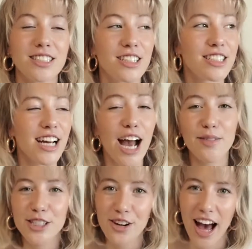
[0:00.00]
good
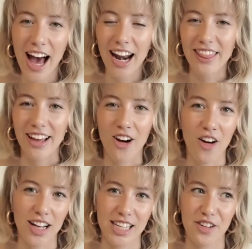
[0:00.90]
times you had and like
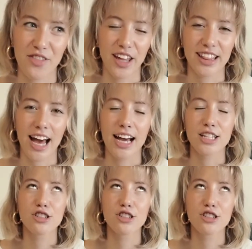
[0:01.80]
all that stuff. I feel like that is